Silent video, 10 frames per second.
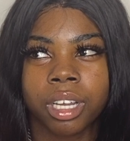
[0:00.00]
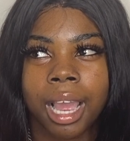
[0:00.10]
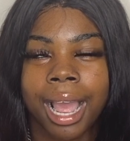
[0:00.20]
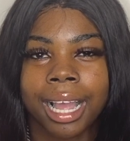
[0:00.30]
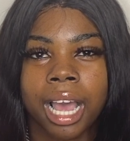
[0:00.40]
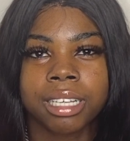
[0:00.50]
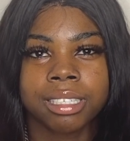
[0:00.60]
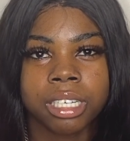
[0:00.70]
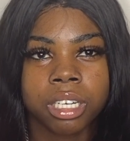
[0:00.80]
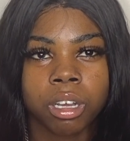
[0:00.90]
I got
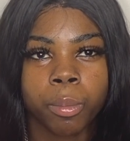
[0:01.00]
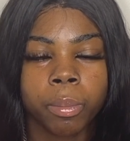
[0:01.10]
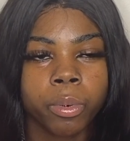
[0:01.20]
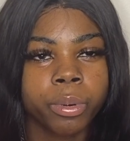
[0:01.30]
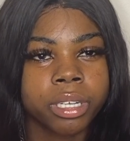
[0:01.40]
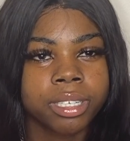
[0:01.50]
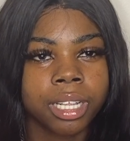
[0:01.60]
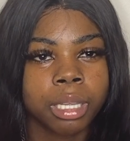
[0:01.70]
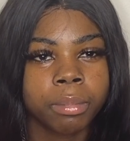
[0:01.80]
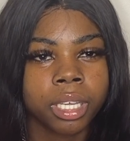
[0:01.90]
Zeno, people were
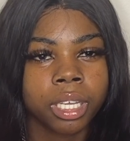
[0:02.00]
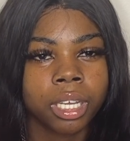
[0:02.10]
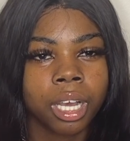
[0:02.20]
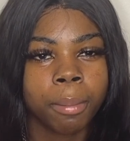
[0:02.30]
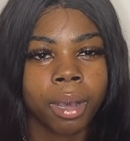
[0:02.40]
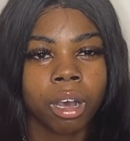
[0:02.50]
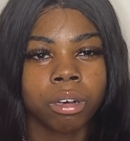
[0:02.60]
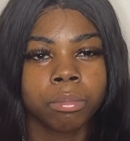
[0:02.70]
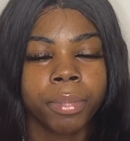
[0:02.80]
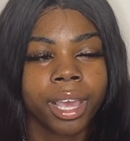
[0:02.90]
telling me
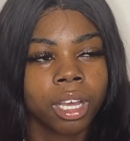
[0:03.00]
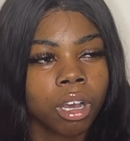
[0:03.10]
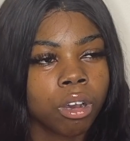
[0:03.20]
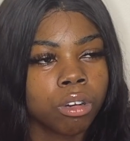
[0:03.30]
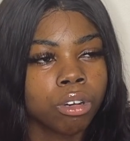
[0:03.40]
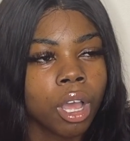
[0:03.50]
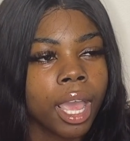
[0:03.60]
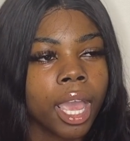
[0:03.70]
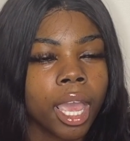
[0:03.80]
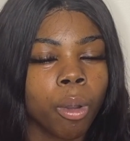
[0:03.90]
about Petco
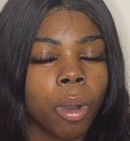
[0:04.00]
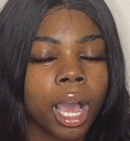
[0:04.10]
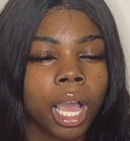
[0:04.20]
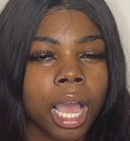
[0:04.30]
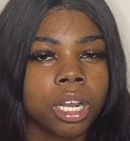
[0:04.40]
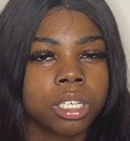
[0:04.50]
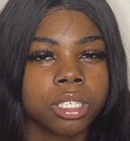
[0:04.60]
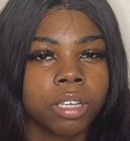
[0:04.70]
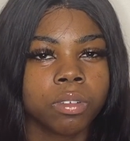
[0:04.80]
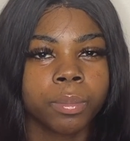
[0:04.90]
and why I got a
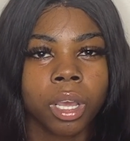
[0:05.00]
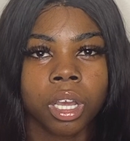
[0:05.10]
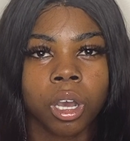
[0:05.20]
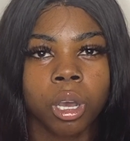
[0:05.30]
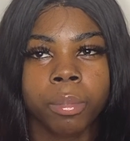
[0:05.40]
snake from Petco.